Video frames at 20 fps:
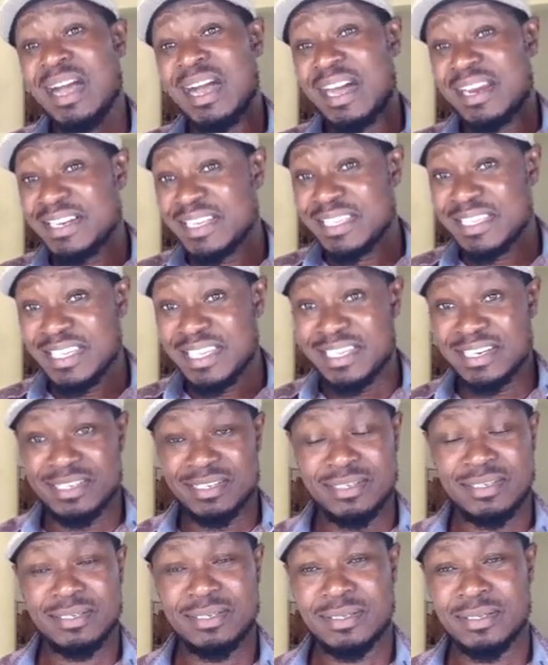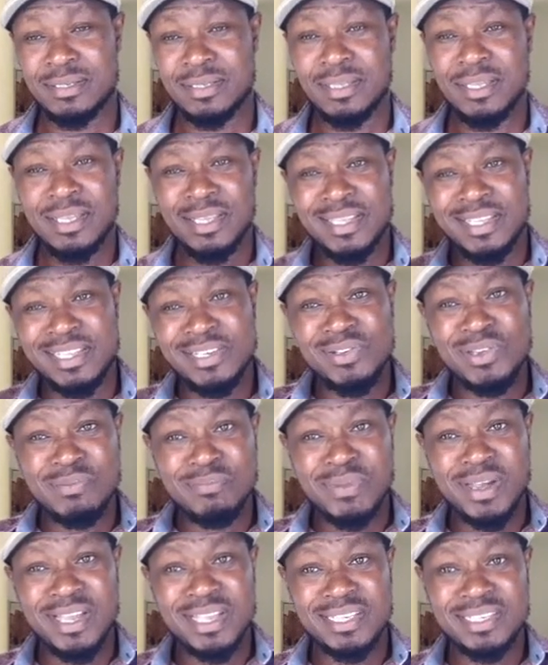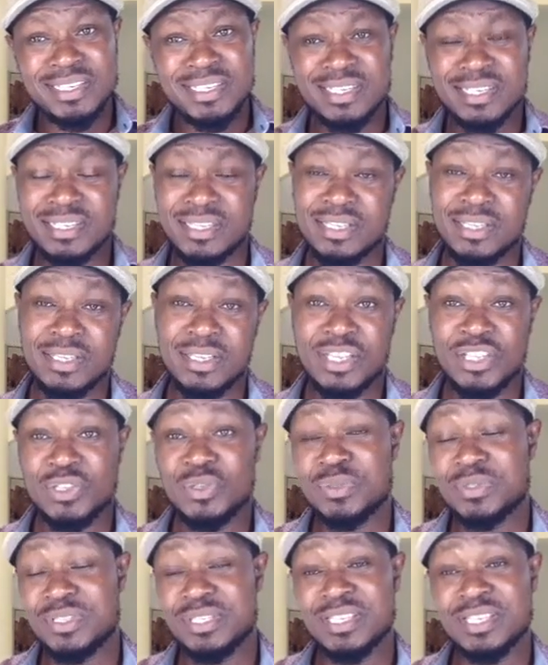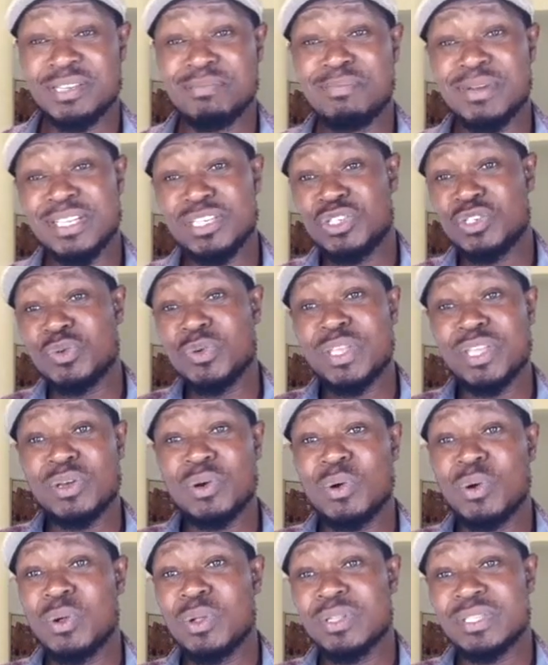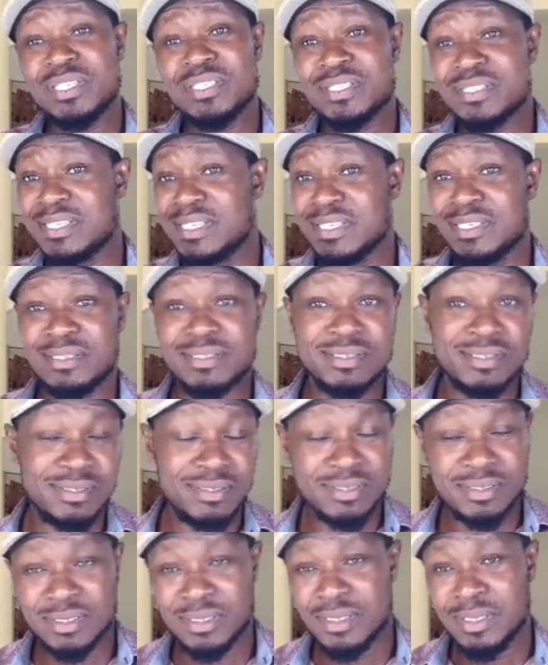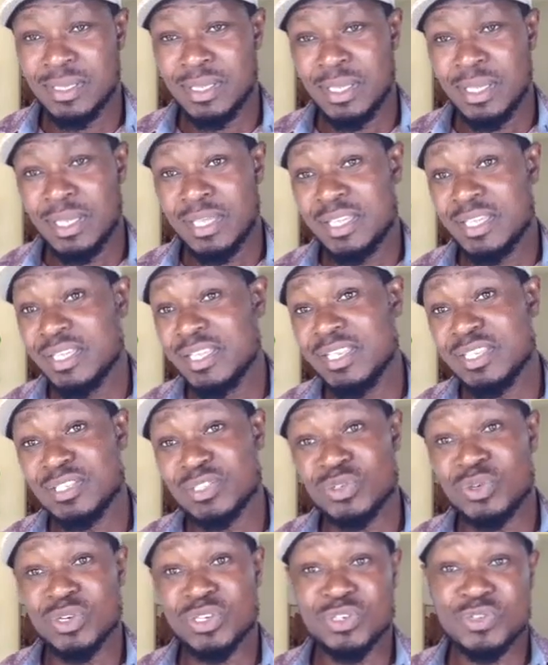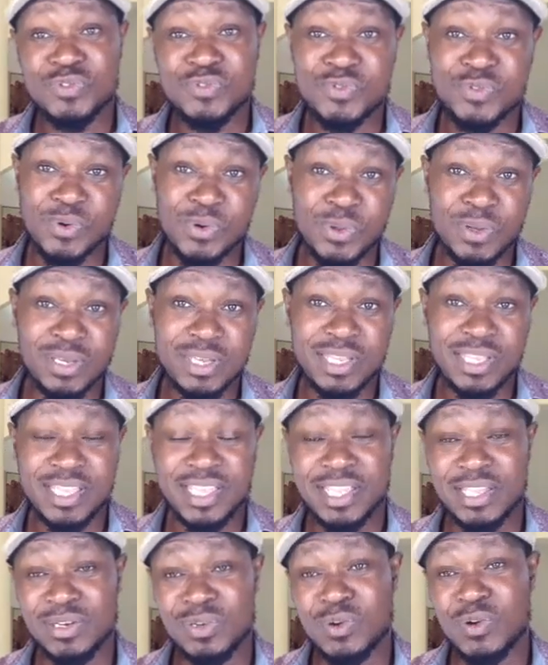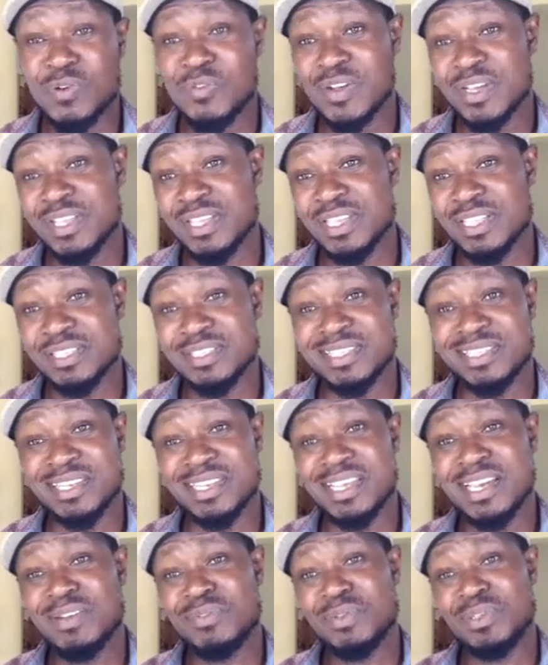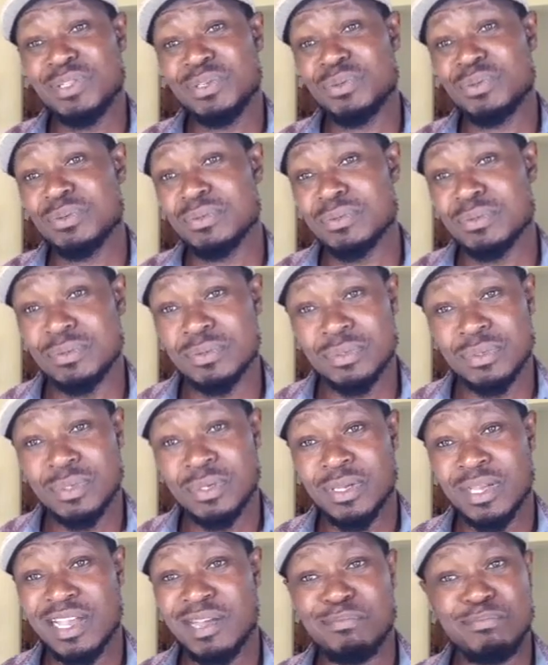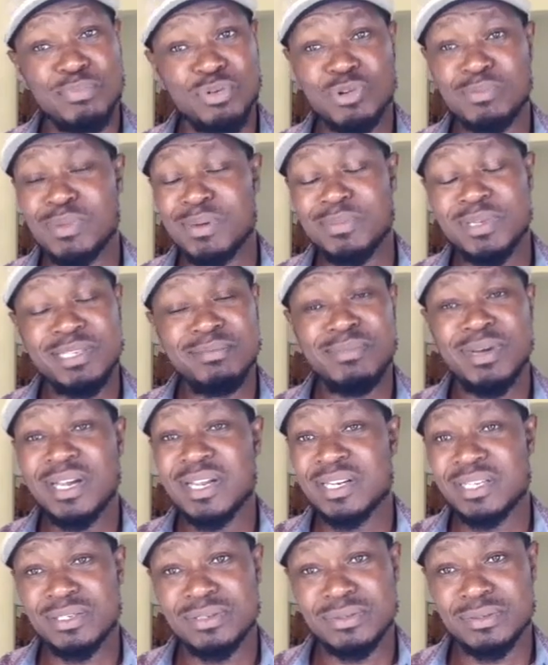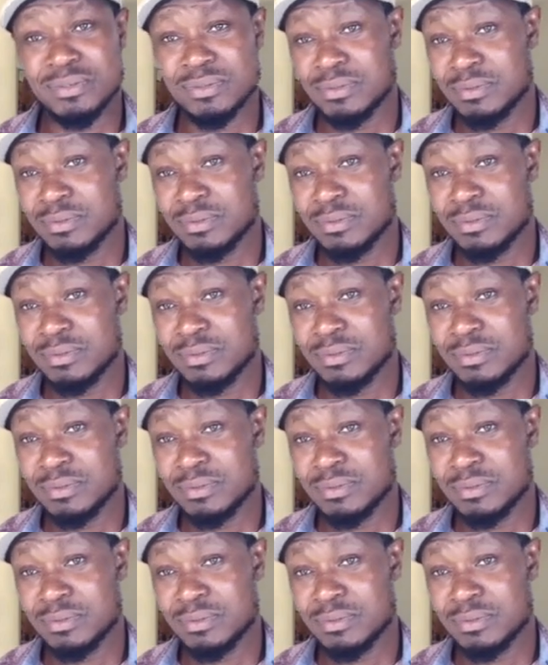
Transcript: And I get it. In your mind, you think by doing all these things, he is going to fall head over heels in love with you and probably marry you.